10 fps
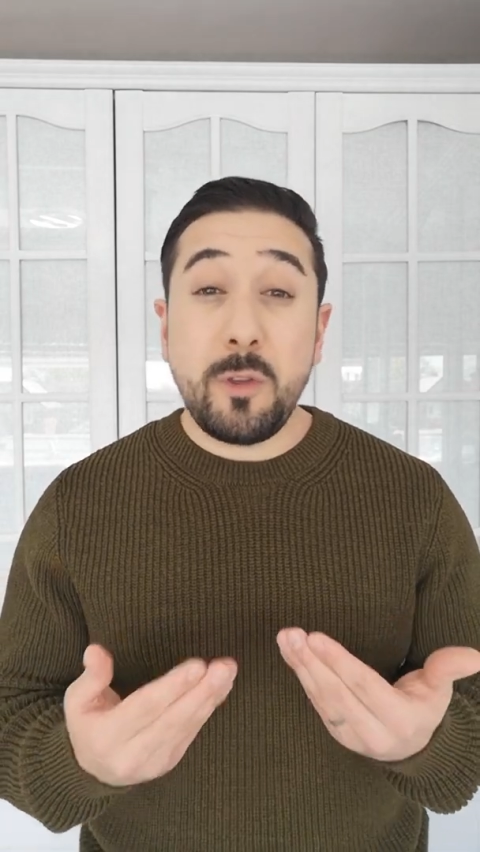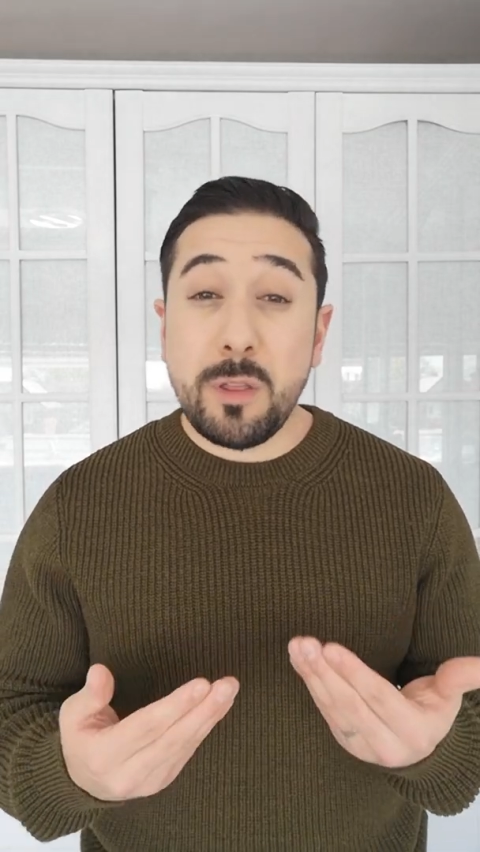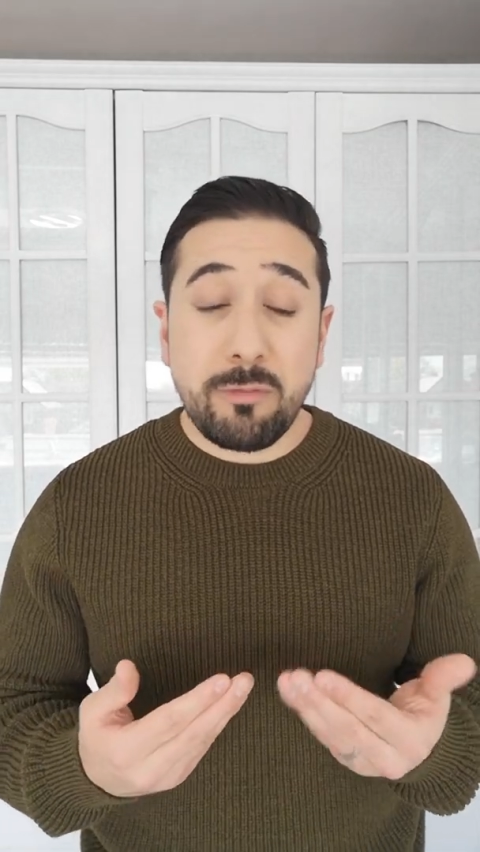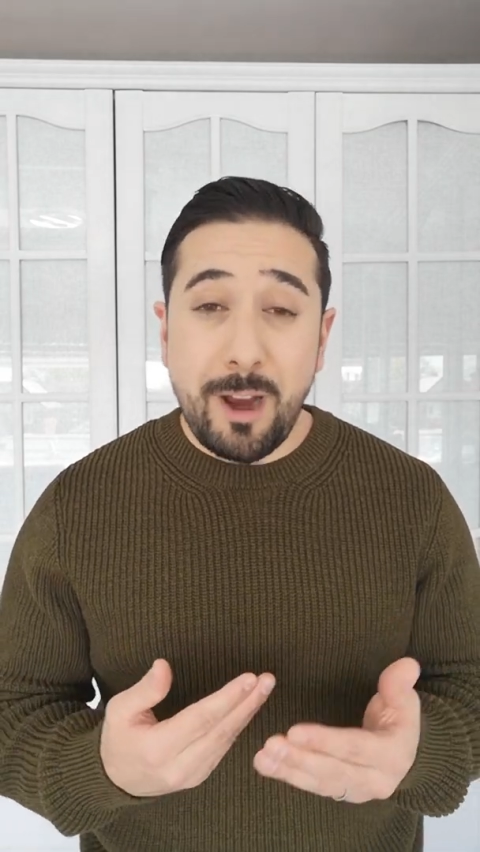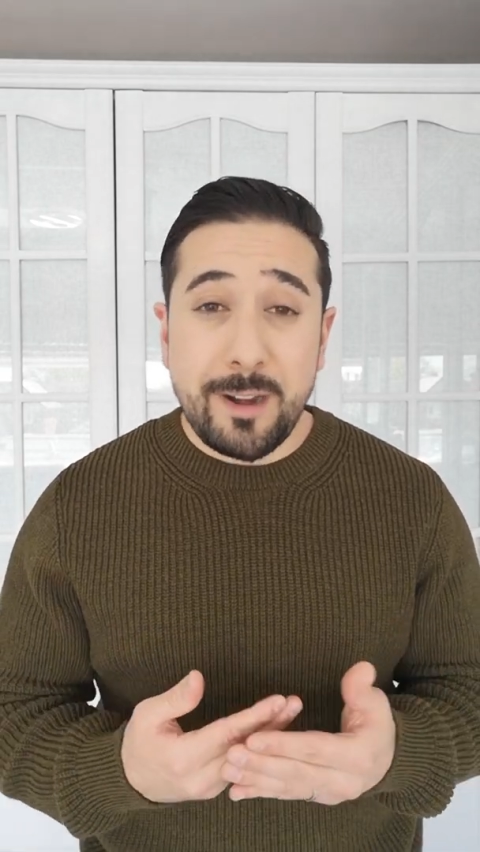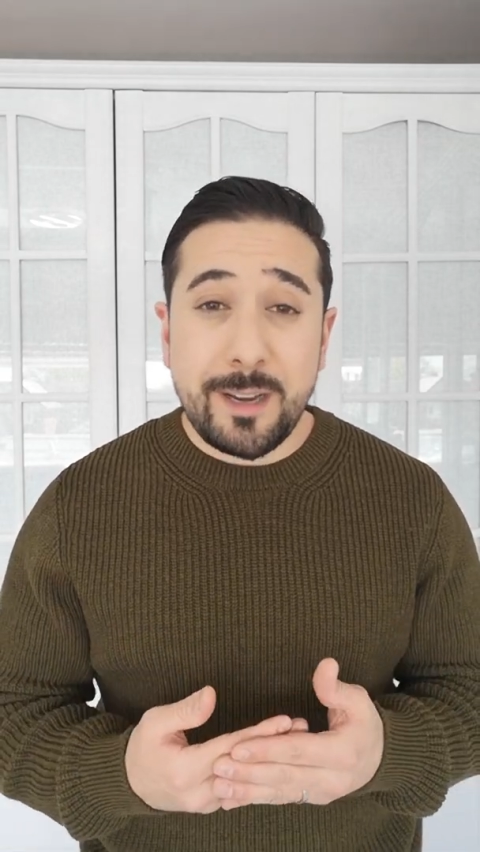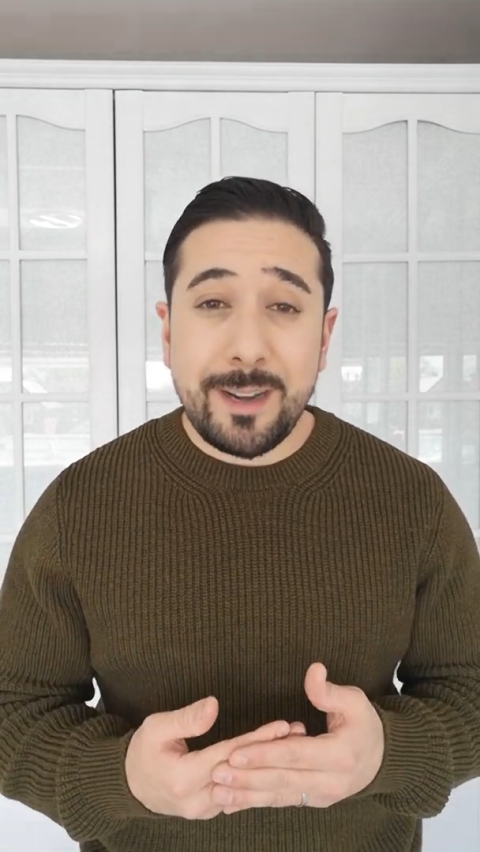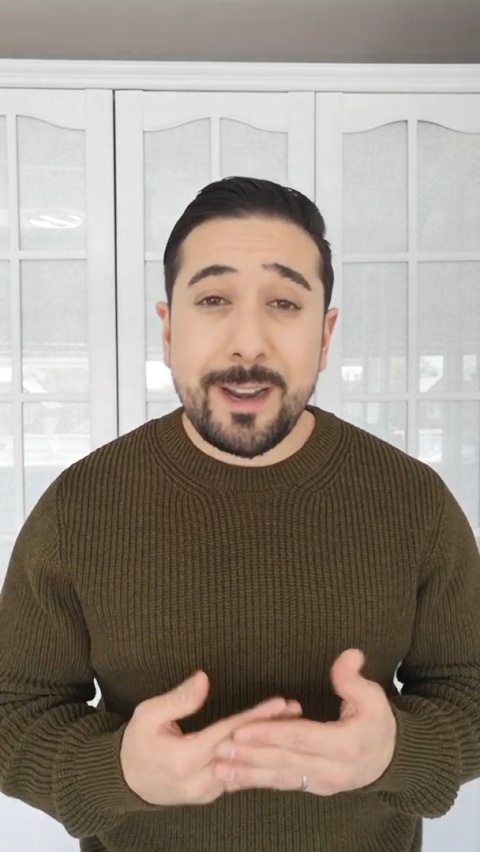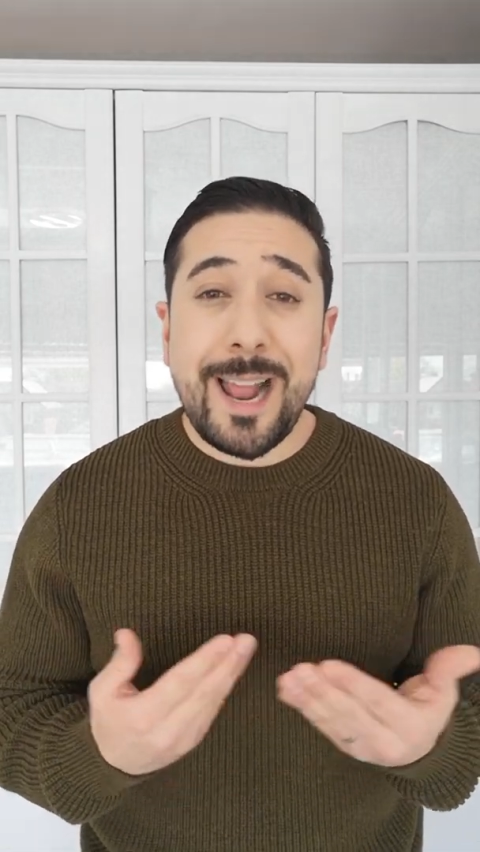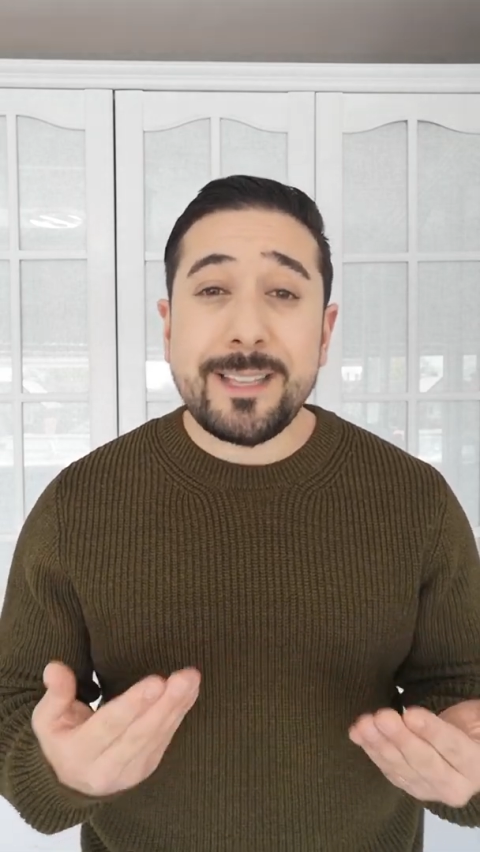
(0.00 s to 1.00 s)

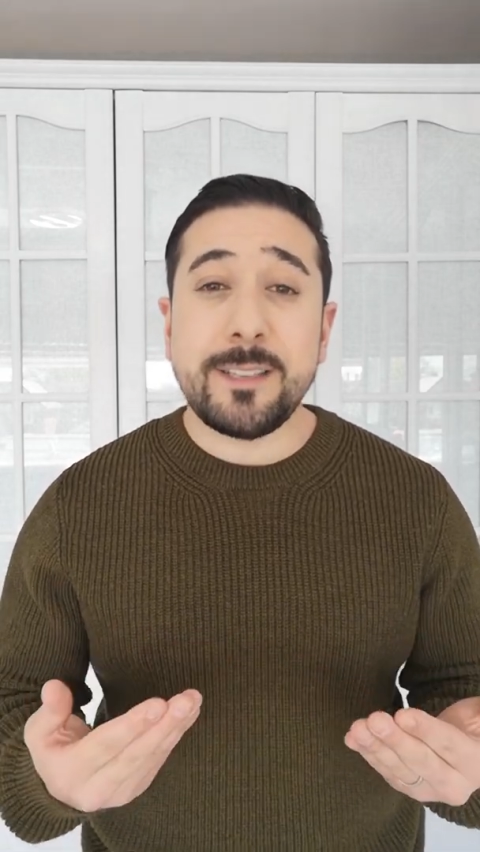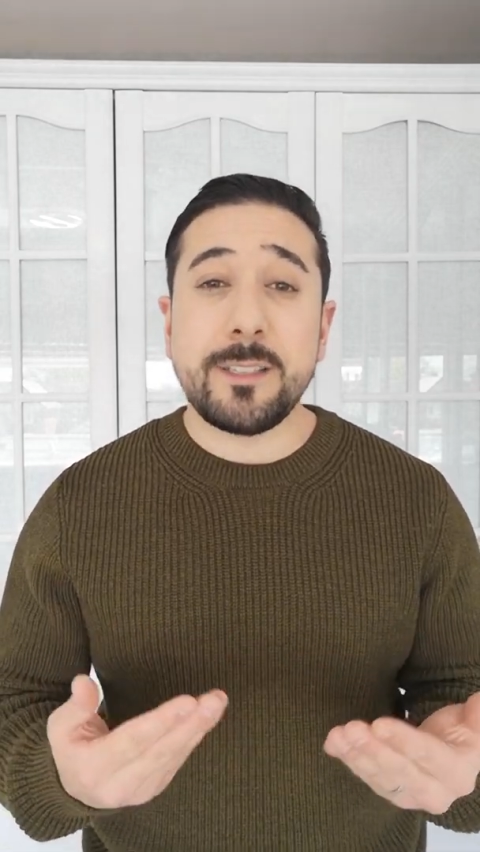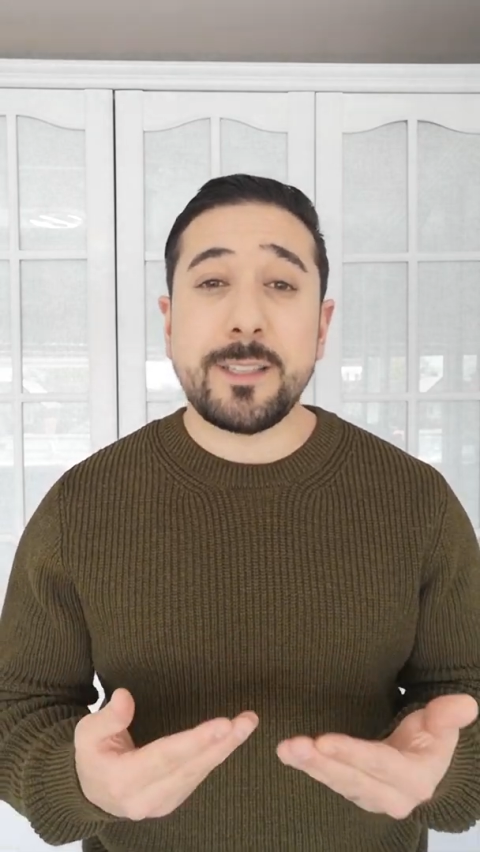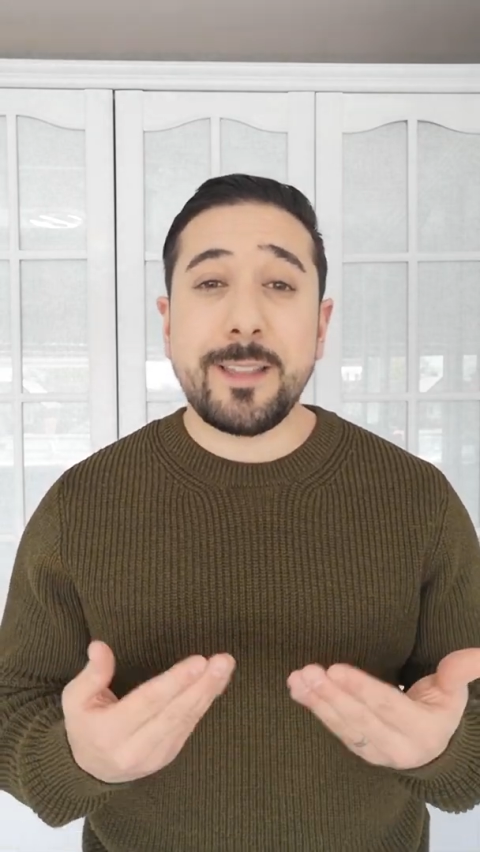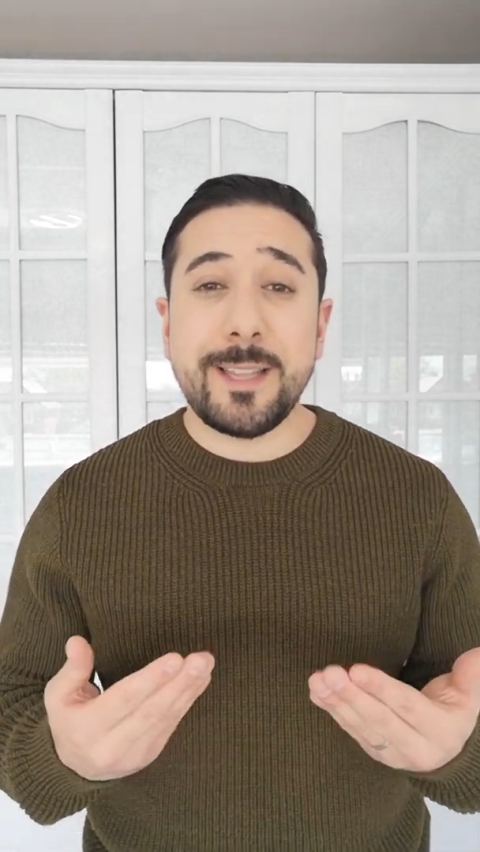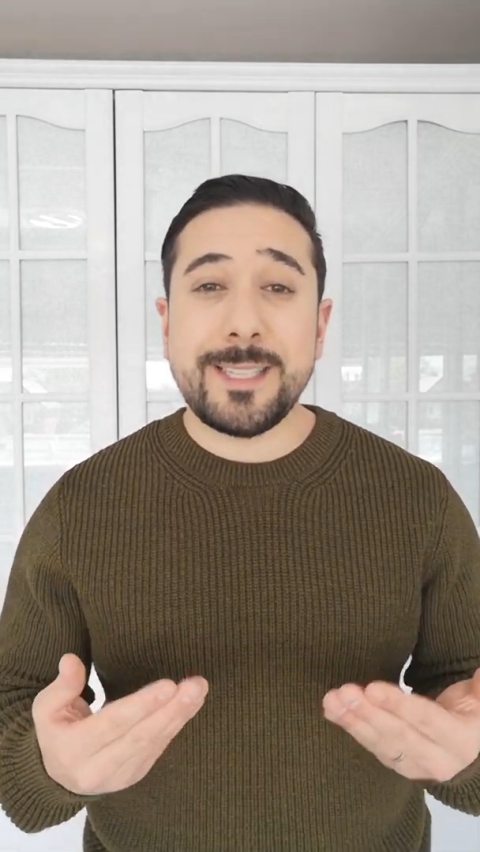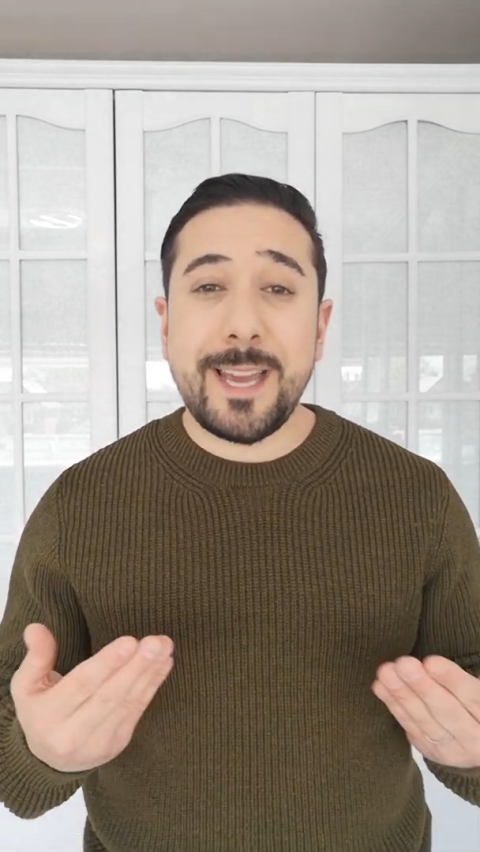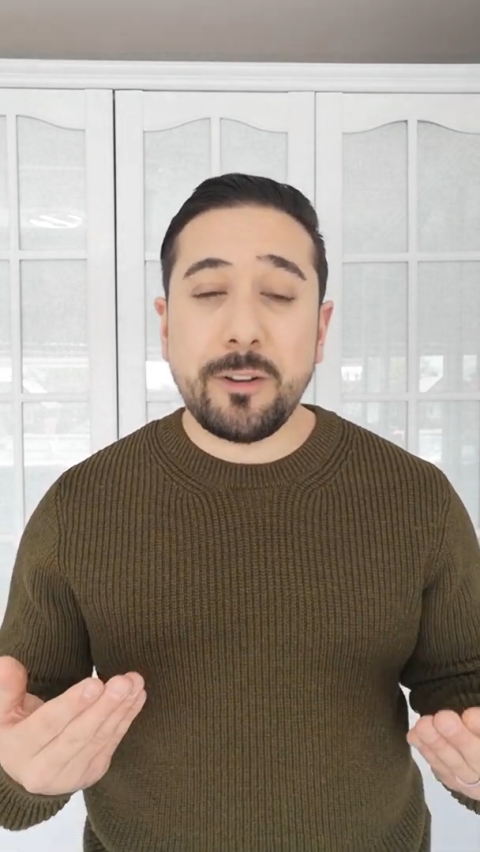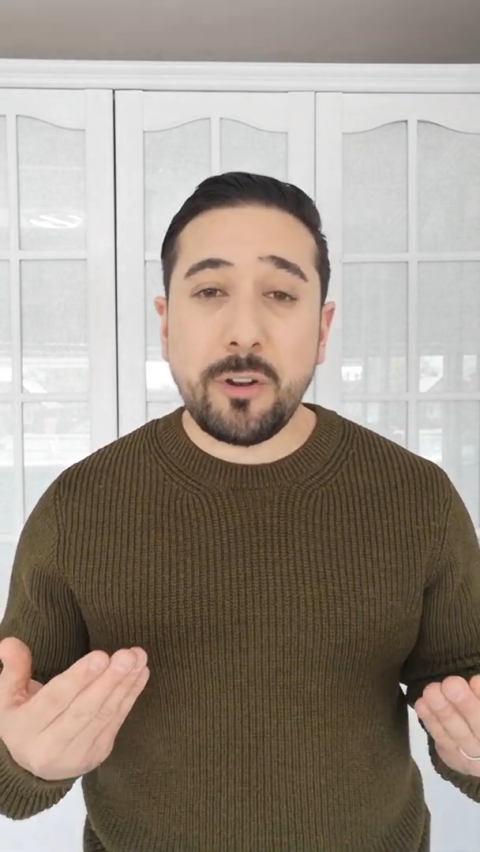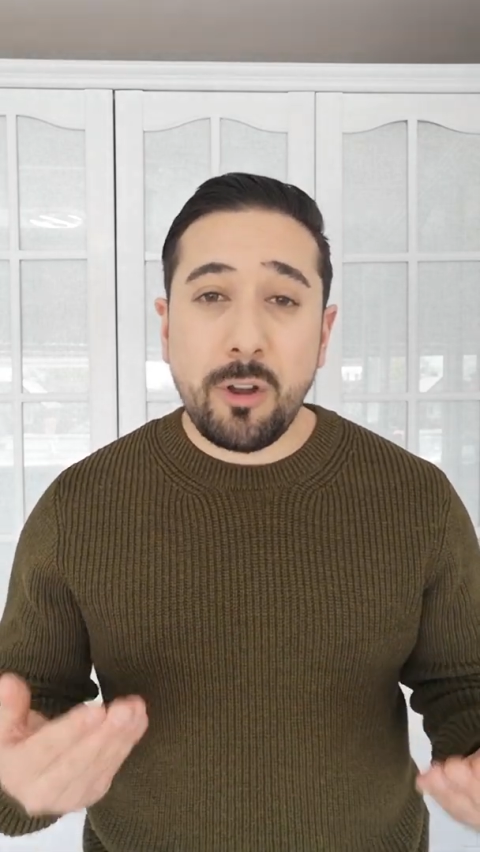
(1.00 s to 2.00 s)
threatening letters that the
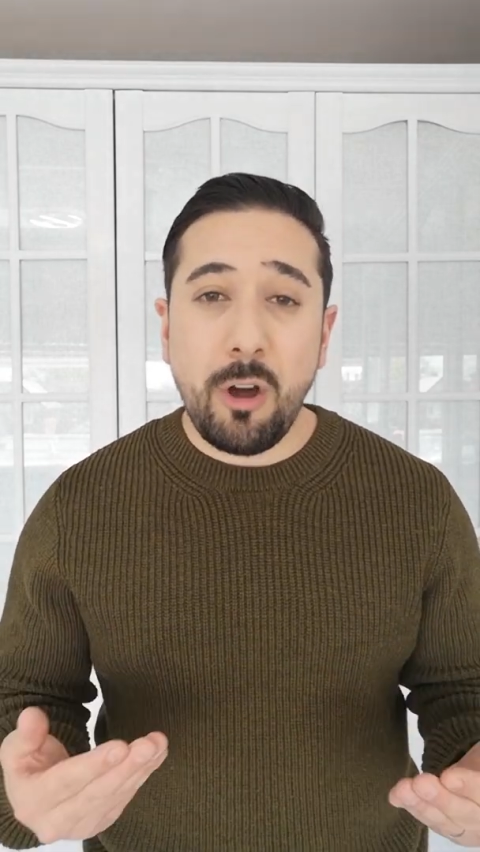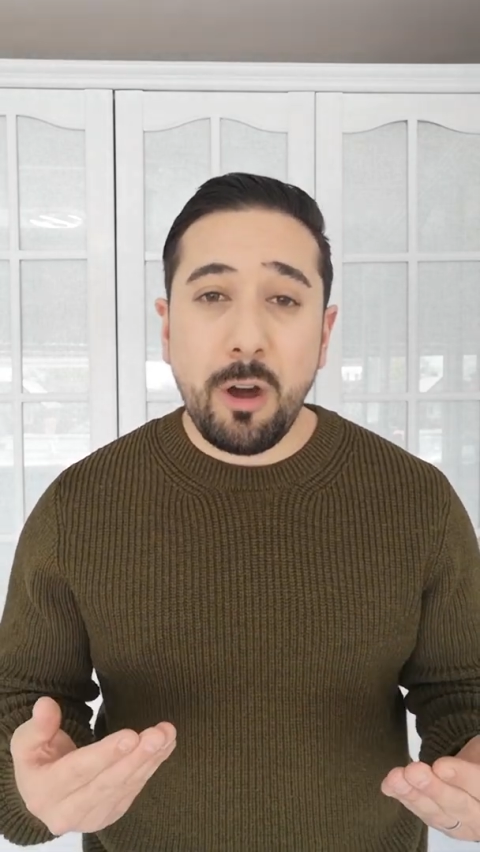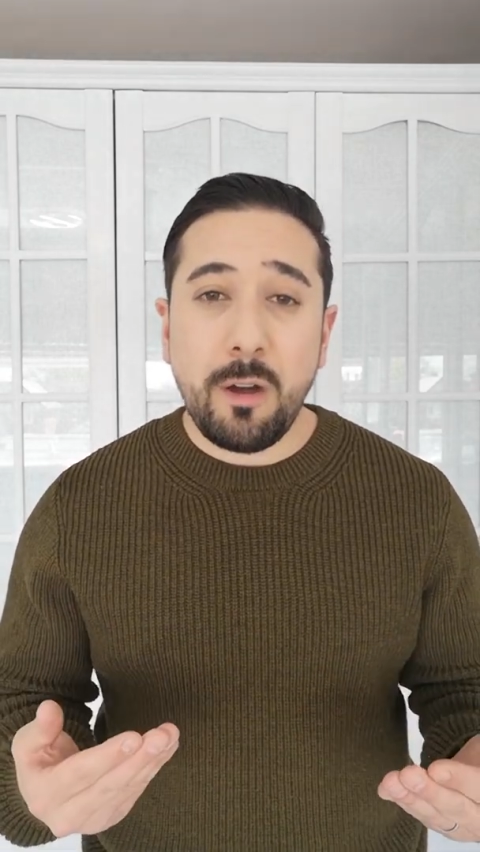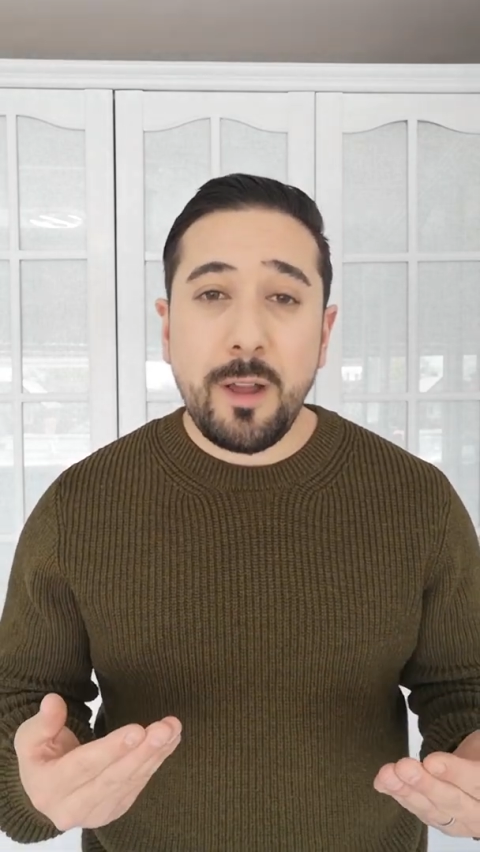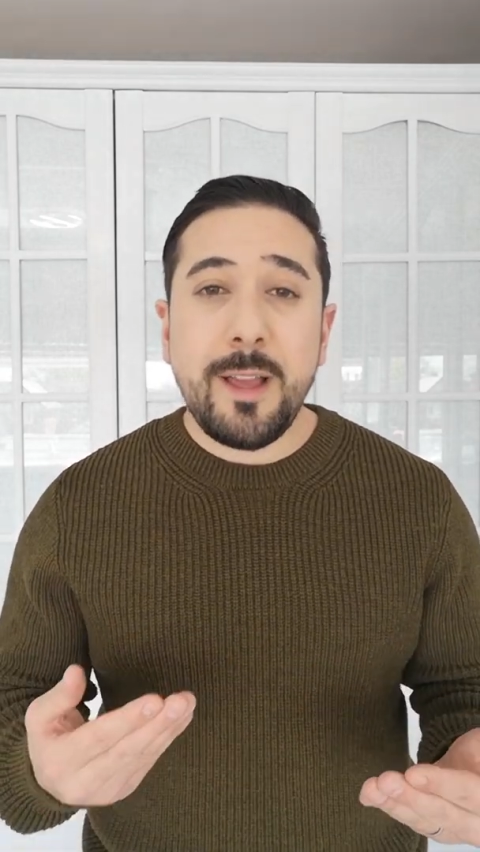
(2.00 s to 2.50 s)
tenant got,